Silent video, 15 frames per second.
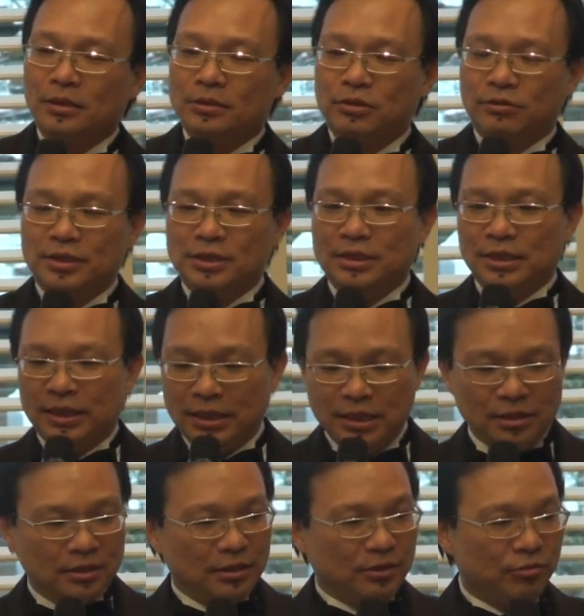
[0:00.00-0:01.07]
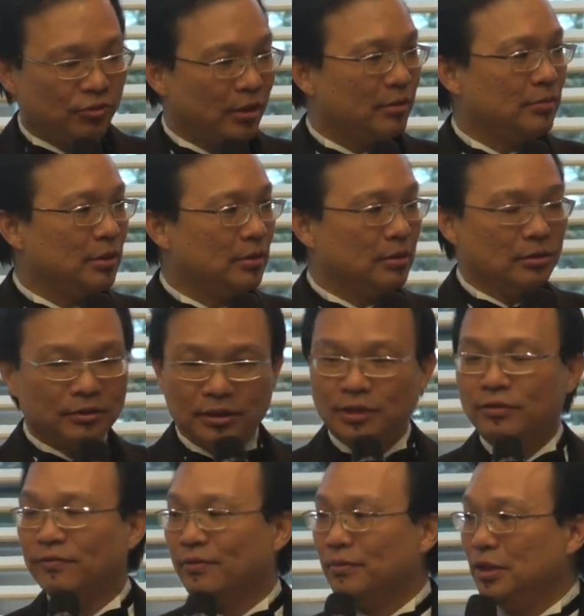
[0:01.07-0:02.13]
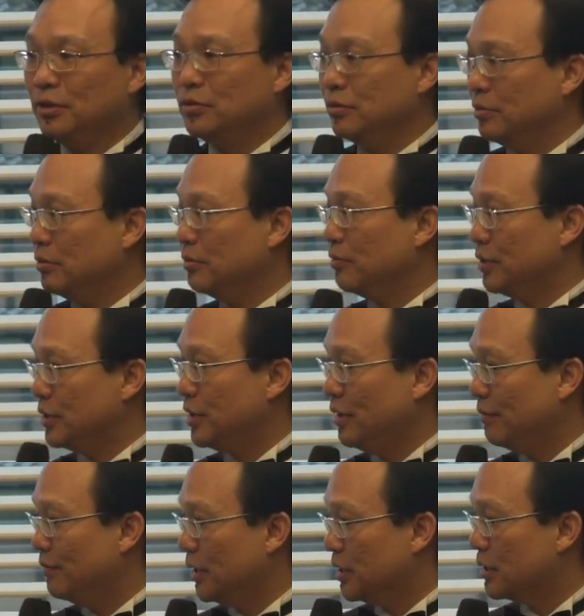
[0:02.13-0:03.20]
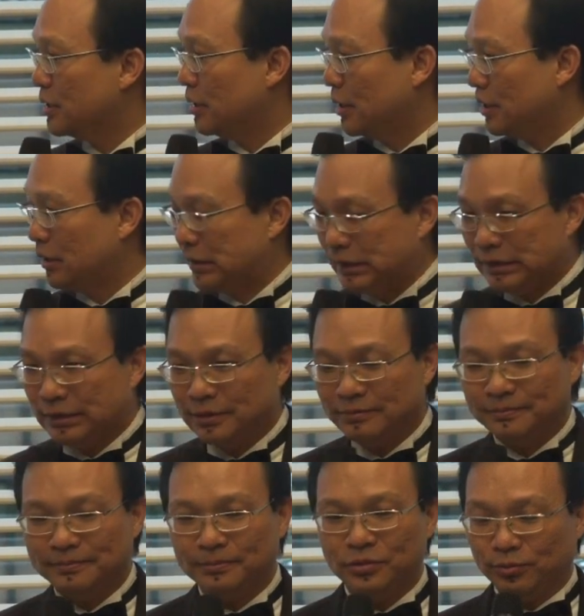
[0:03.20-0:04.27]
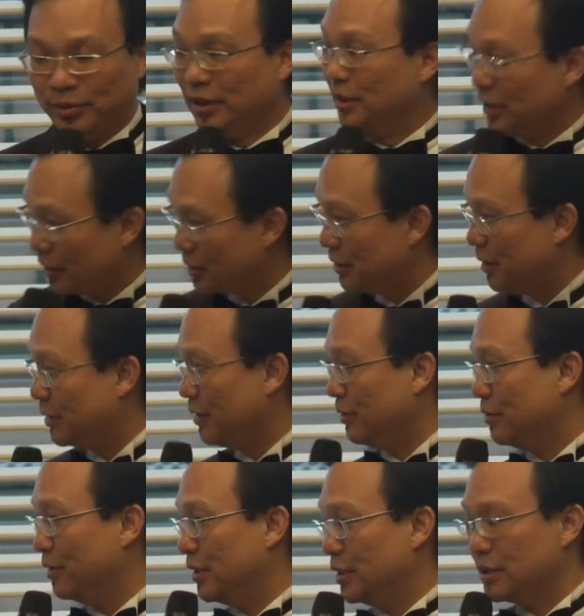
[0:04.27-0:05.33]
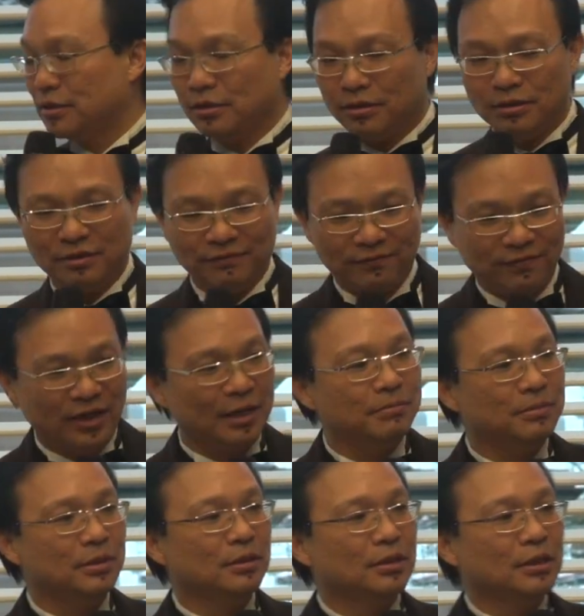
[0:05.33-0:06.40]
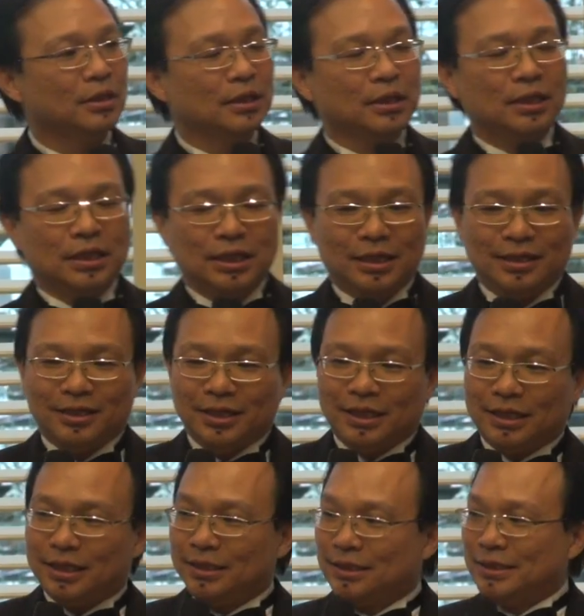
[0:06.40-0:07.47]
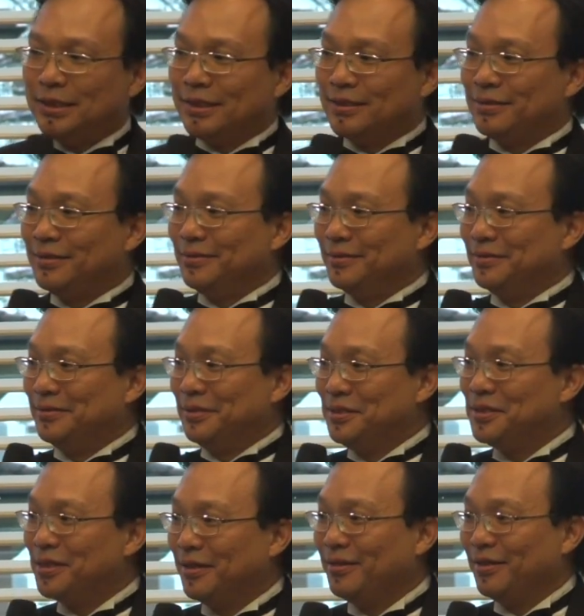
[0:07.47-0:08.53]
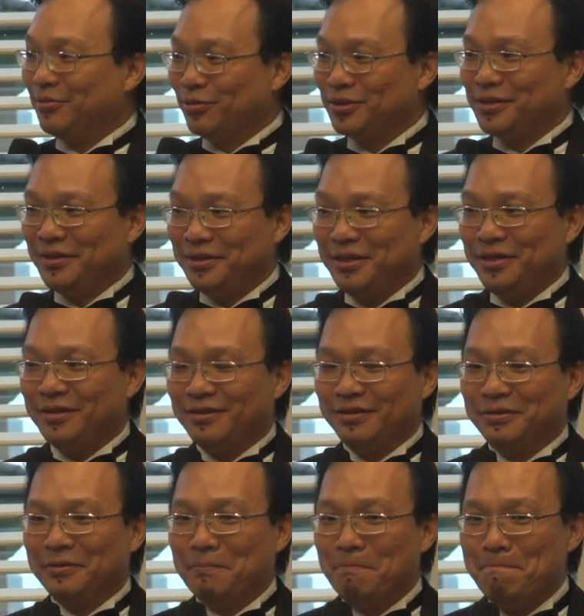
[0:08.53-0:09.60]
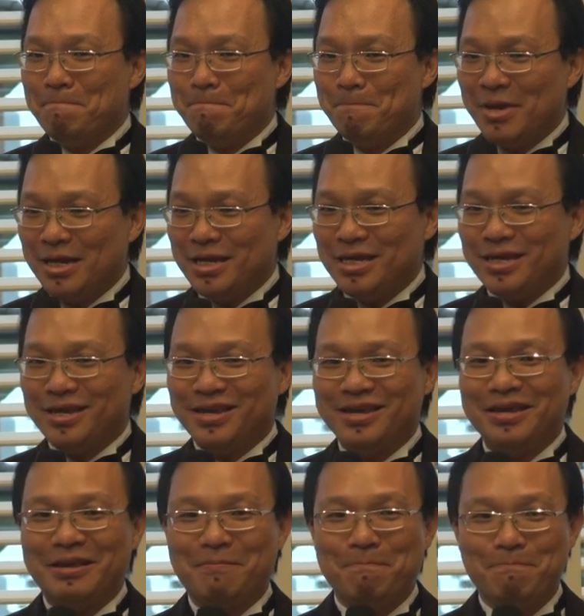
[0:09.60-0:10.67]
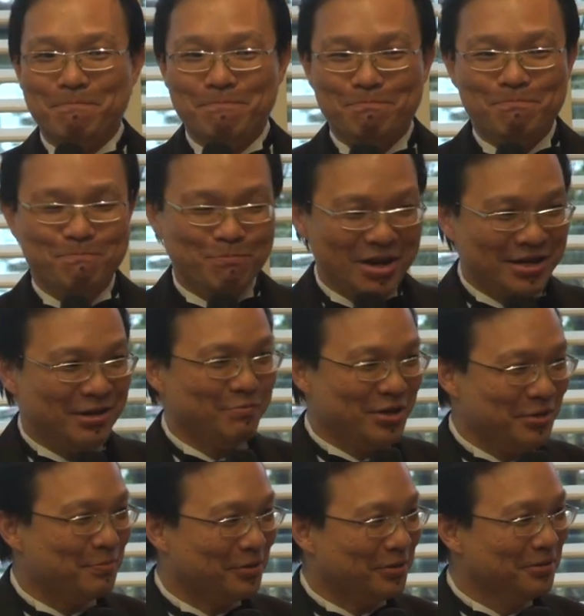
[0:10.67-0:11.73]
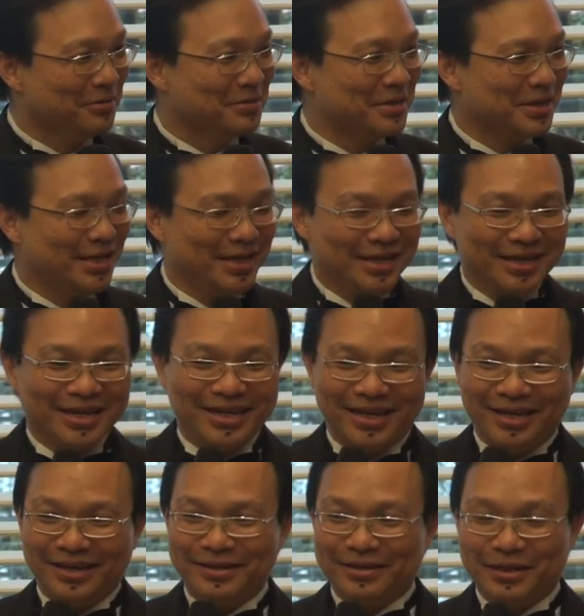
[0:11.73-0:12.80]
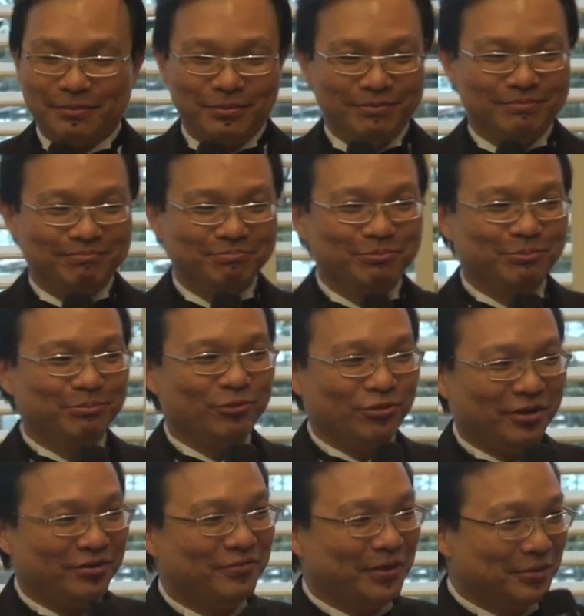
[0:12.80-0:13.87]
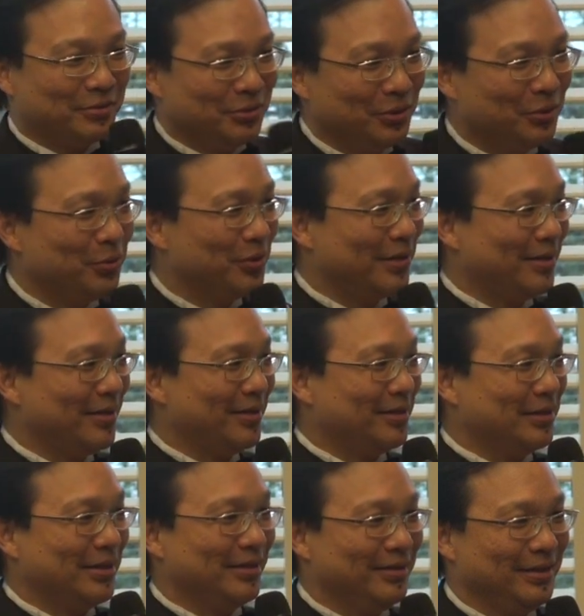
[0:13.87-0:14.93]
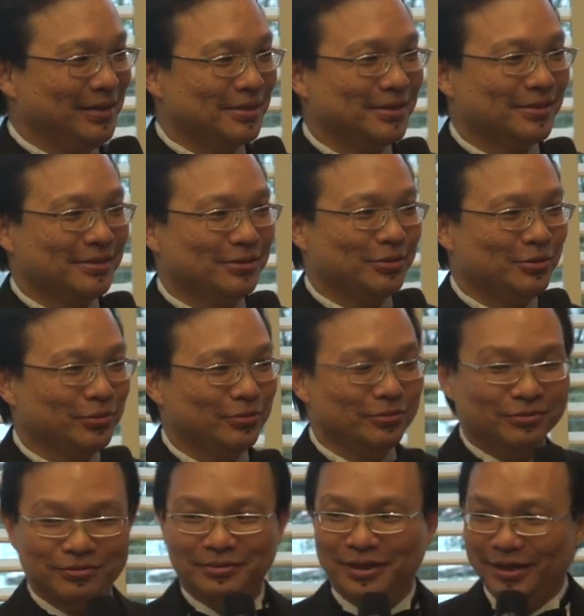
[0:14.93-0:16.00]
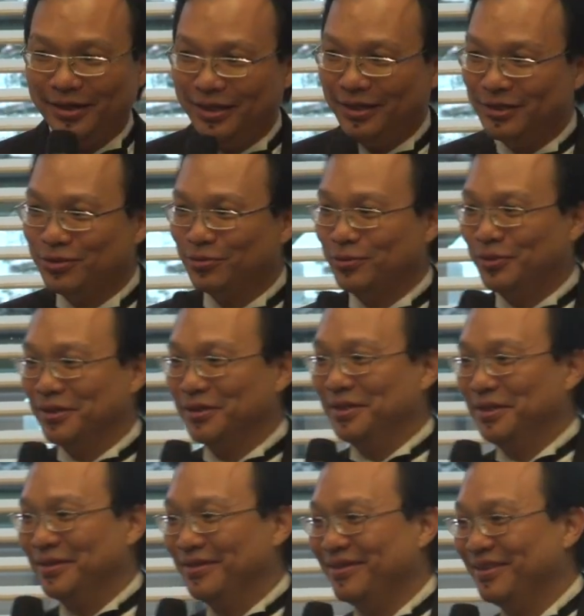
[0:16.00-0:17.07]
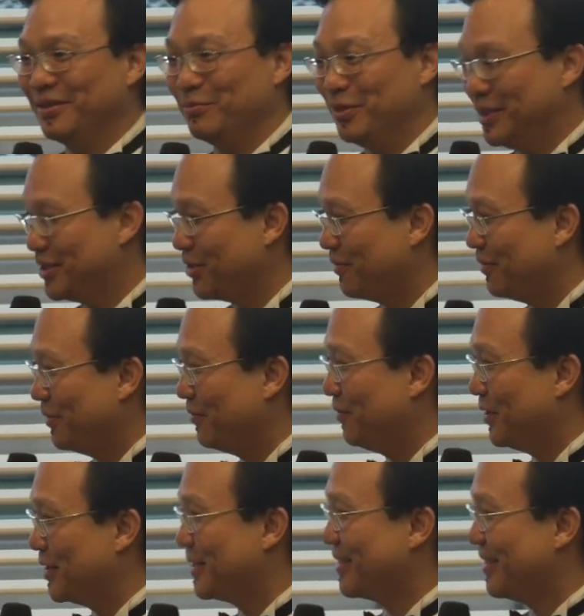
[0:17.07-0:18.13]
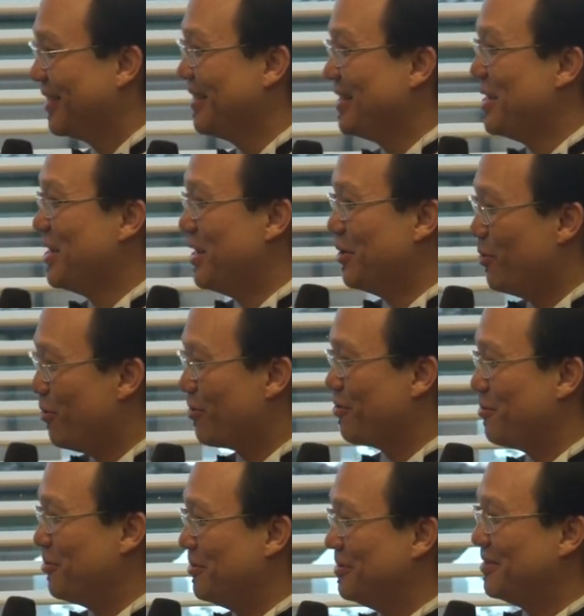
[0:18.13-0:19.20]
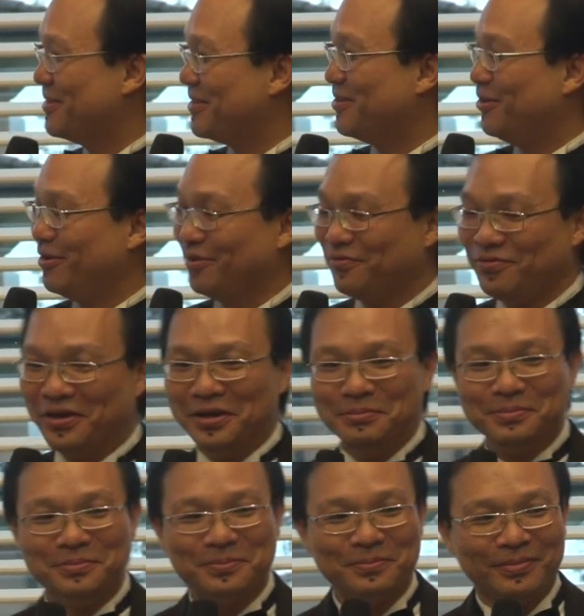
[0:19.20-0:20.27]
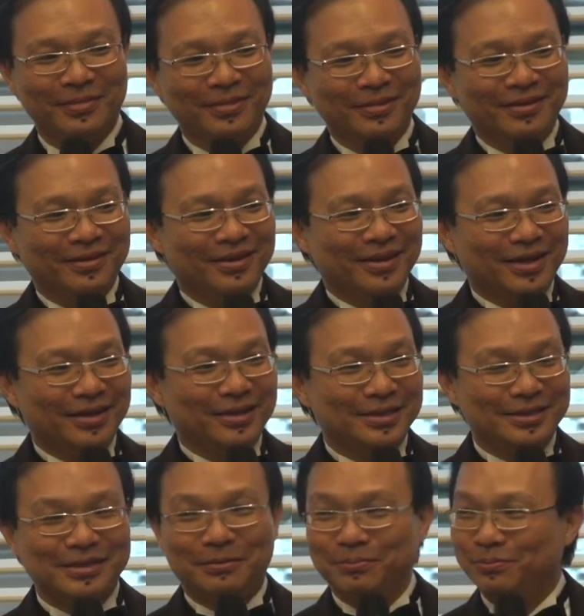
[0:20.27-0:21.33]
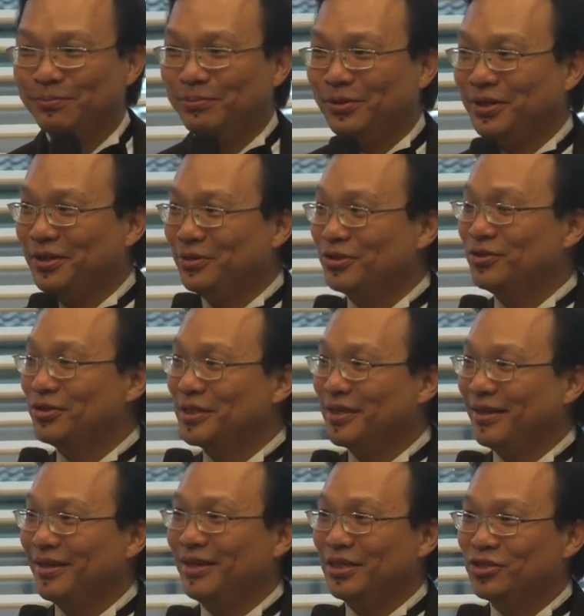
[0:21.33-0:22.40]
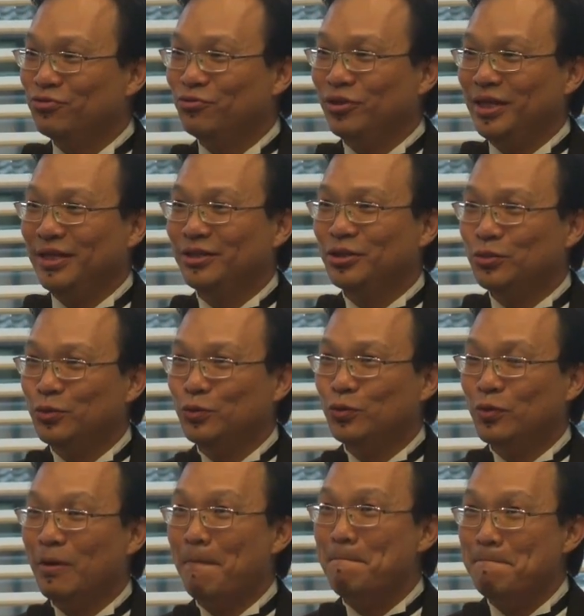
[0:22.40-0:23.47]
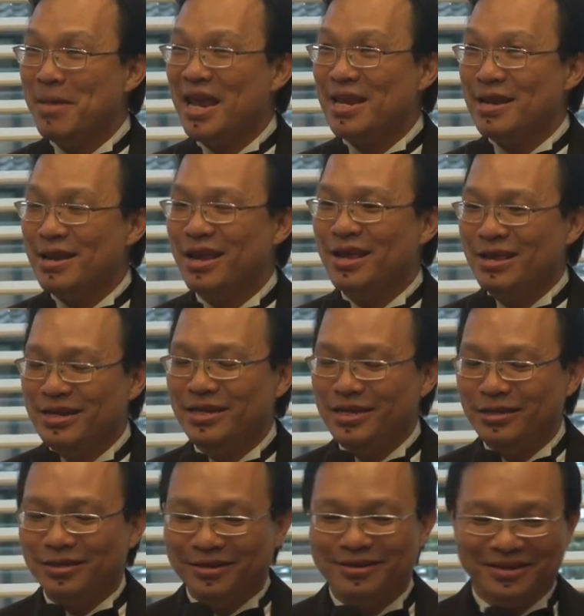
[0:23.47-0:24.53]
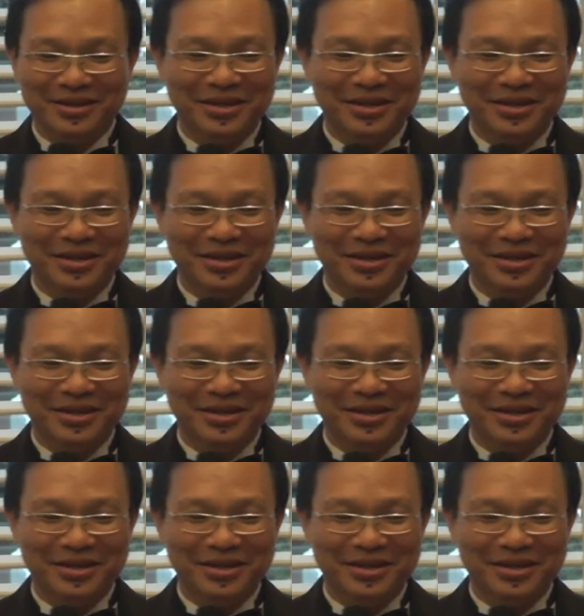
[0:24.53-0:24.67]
So it's indeed incredible honor for me to receive this, to be inducted into this Hall of Fame. As Lynn said, it was indeed many, many people. And I'm gratified to know that there are at least two ladies who are in the midst of the first inaugural Hall of Fame. And as somebody used to say, it's really too many.